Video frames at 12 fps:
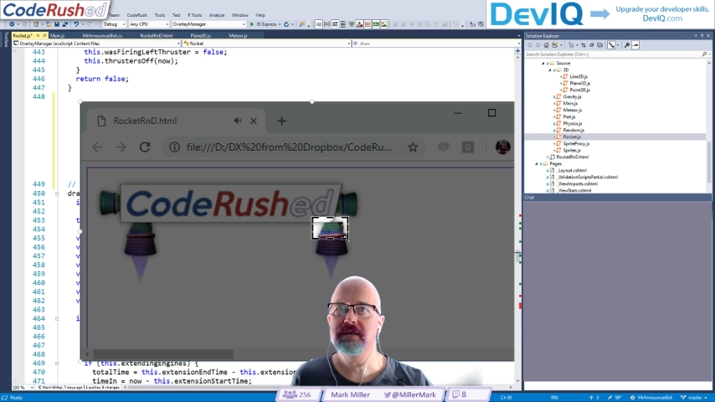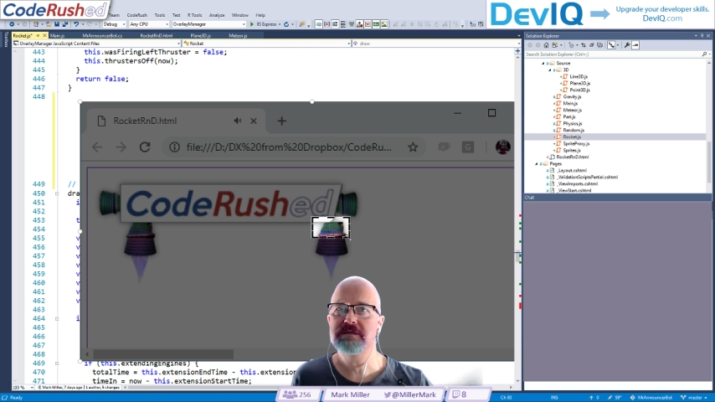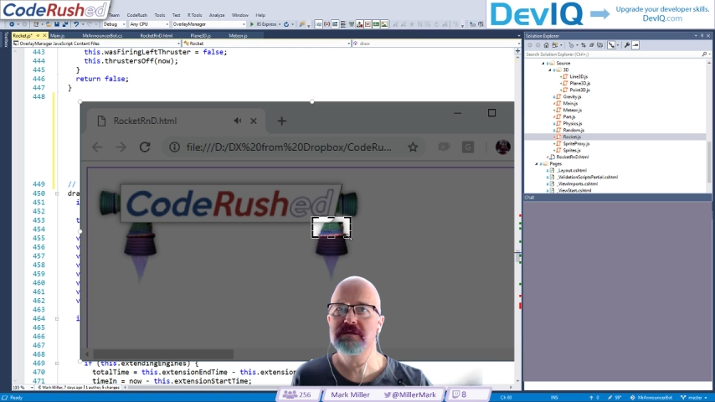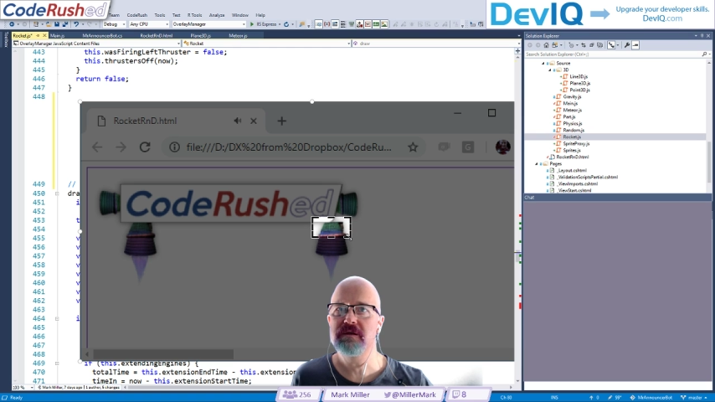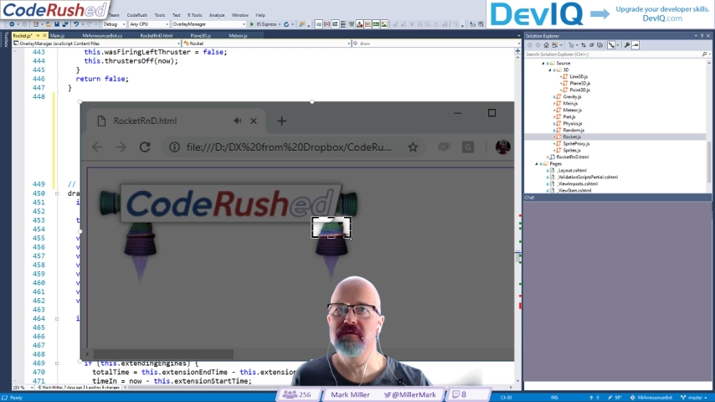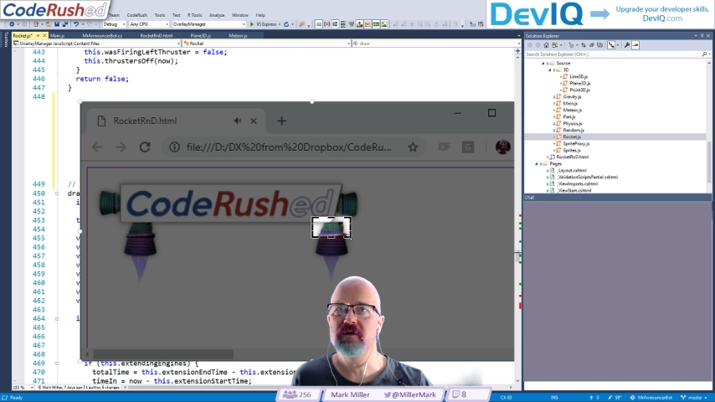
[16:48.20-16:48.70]

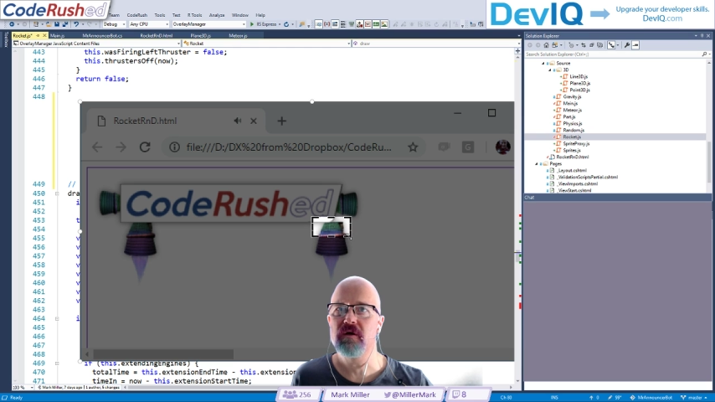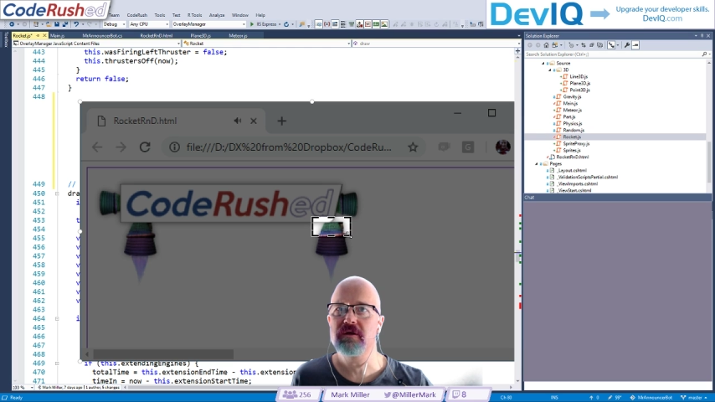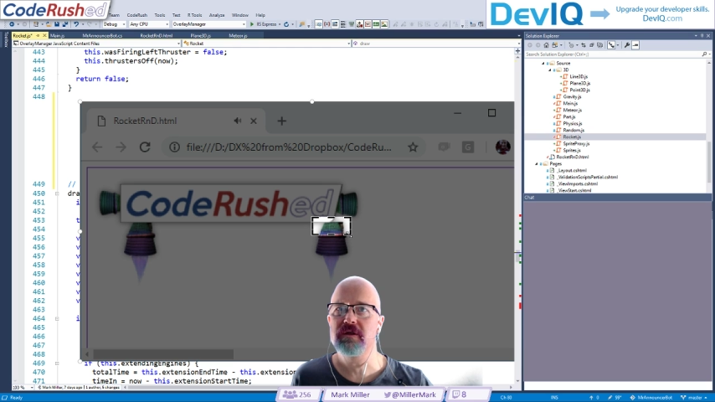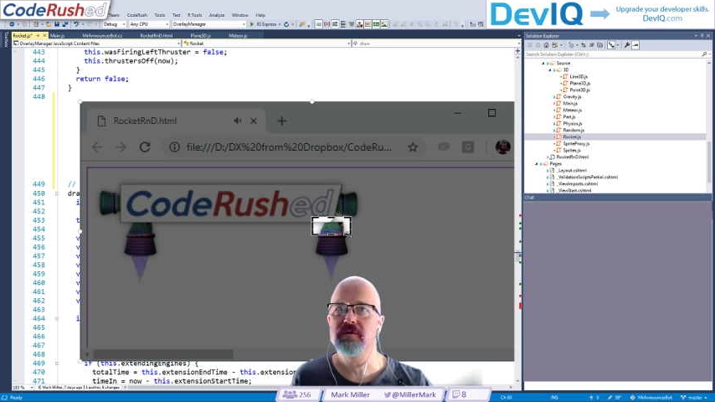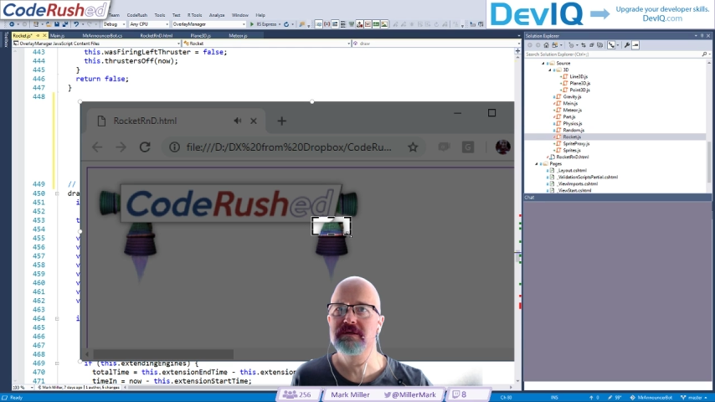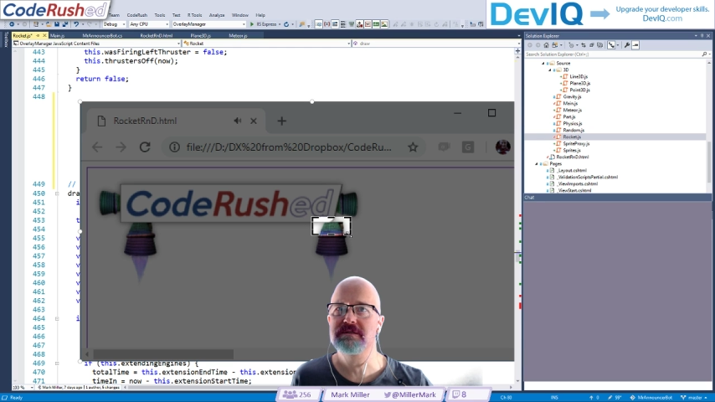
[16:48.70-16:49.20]
guess you could even
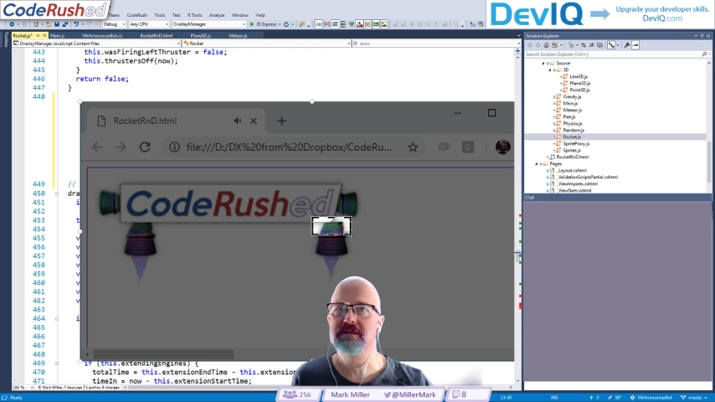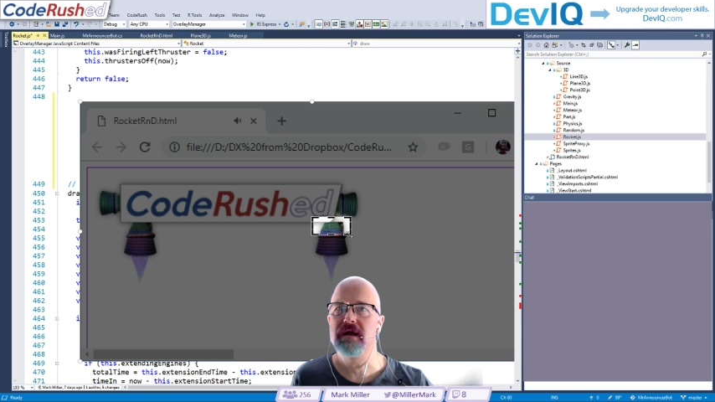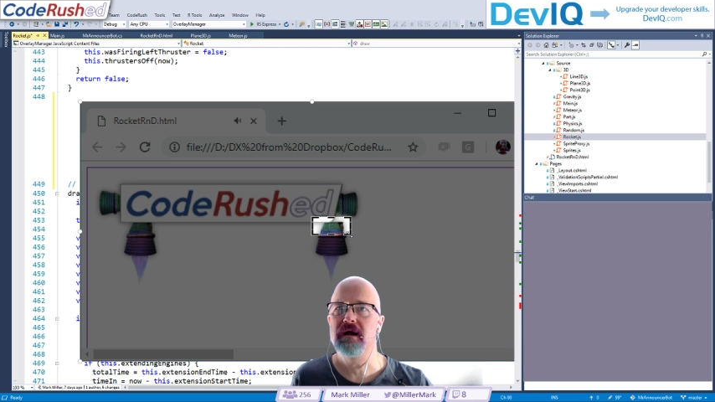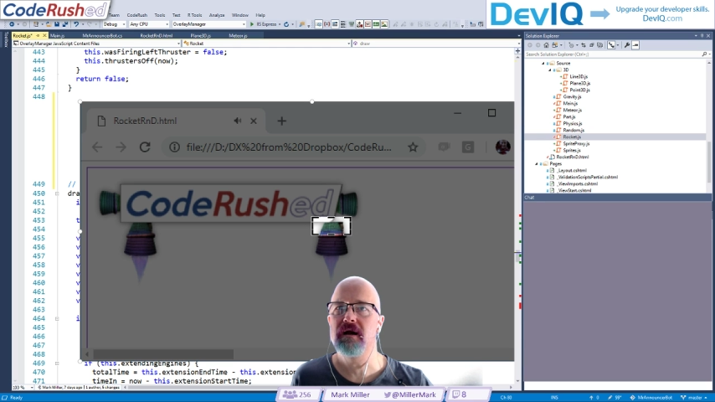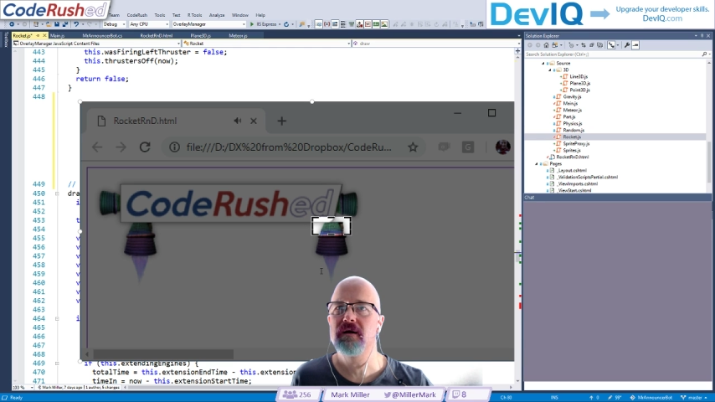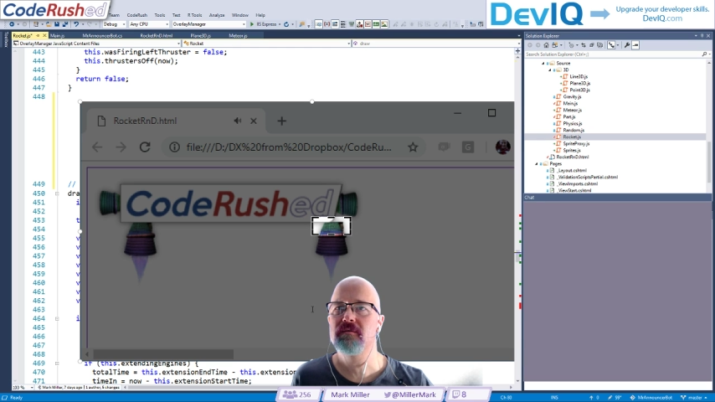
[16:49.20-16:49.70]
argue it's
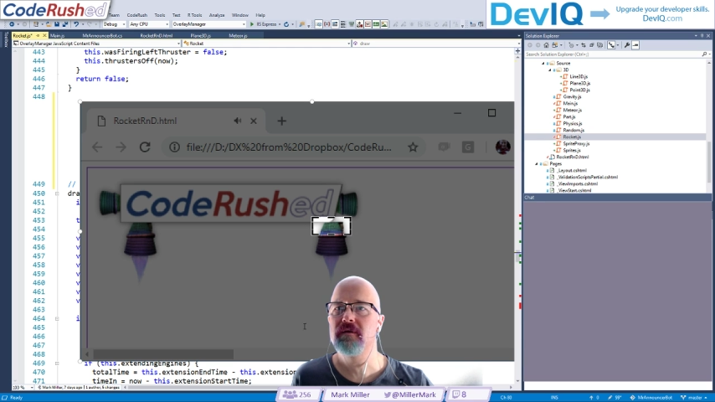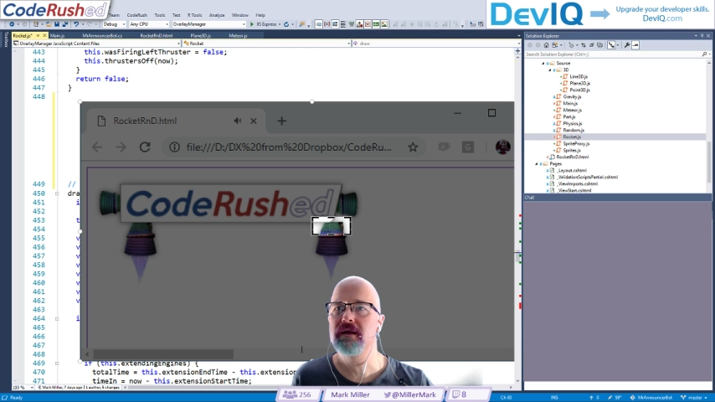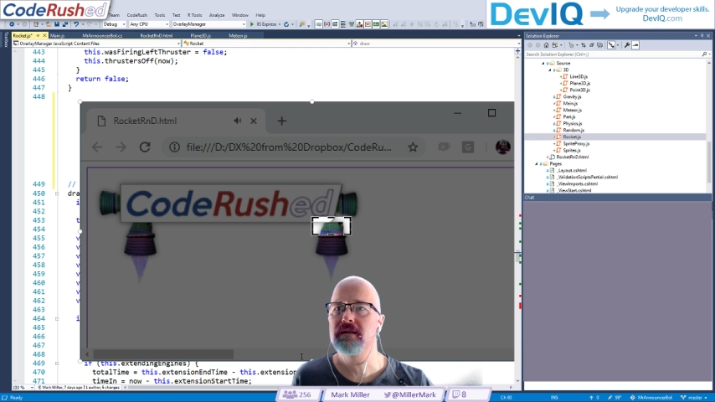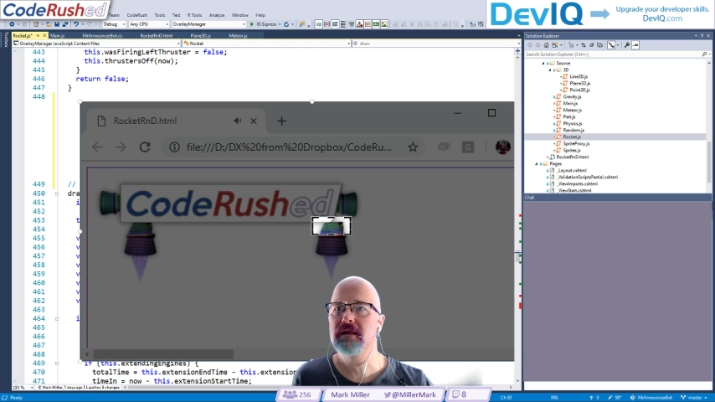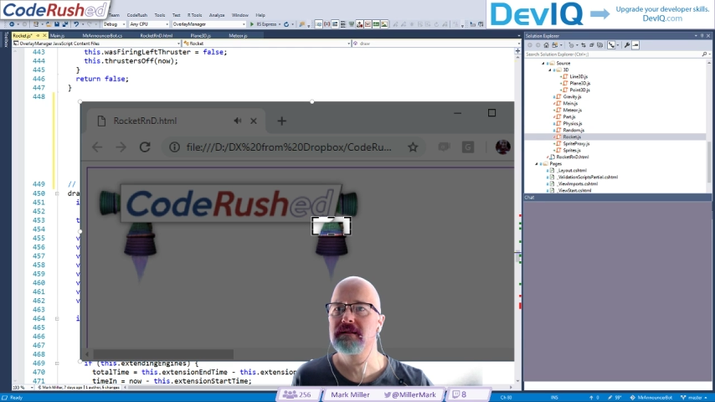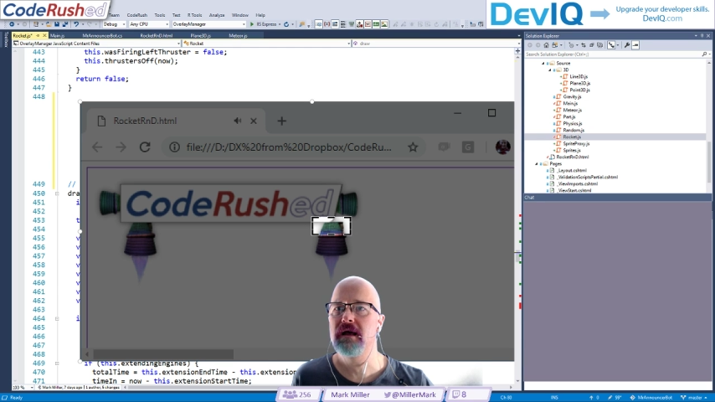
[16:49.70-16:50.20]
there, right? Like